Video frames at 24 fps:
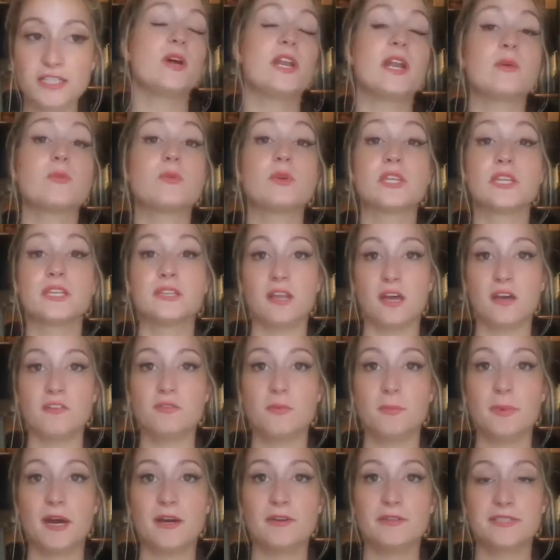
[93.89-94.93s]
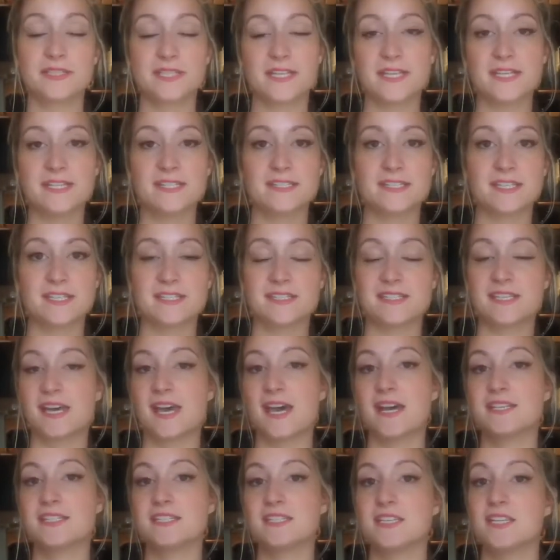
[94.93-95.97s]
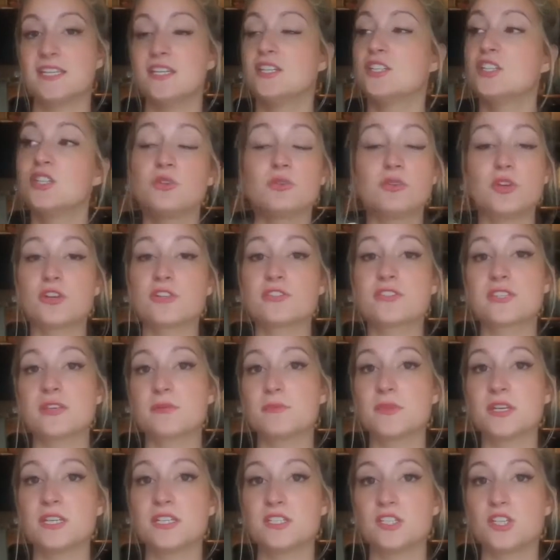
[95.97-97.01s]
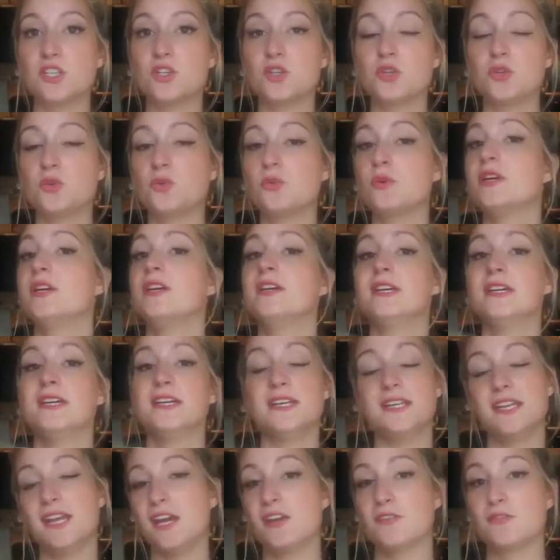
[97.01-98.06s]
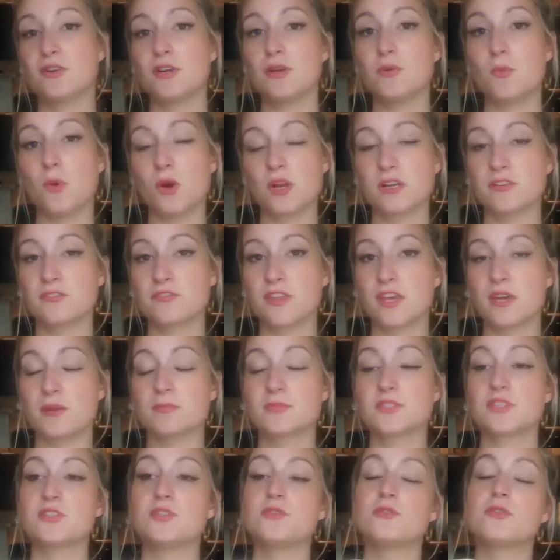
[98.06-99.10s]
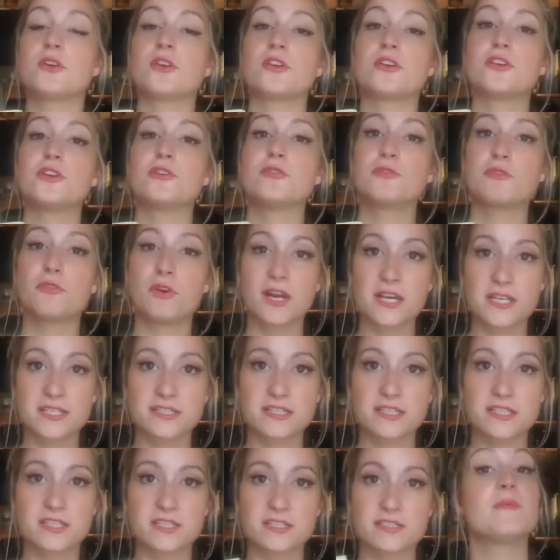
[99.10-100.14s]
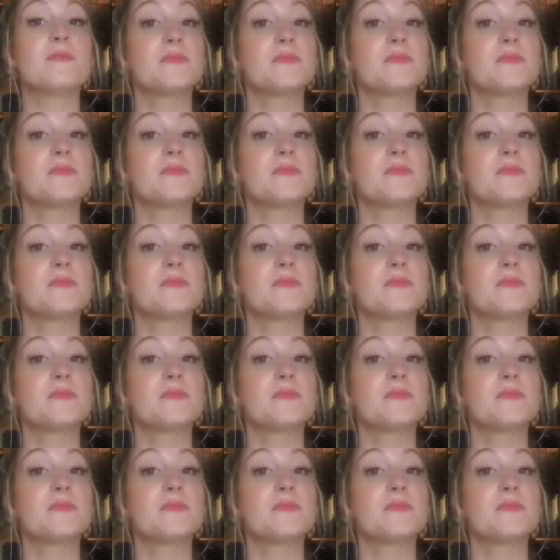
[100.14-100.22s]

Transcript: What I really love about these is that you learn something new in every one of them. So you learn new phrases.